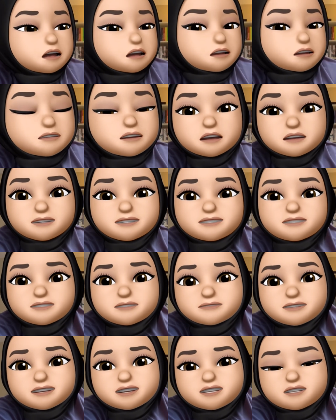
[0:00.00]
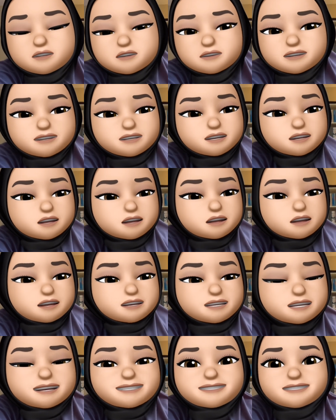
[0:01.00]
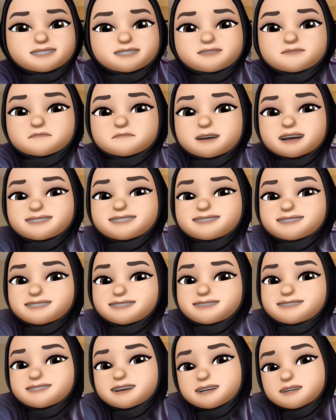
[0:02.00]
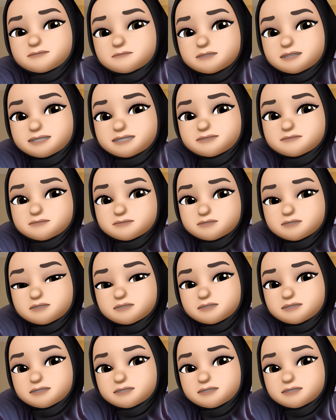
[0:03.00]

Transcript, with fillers: Long story short, Last year, Pansing sent me this book,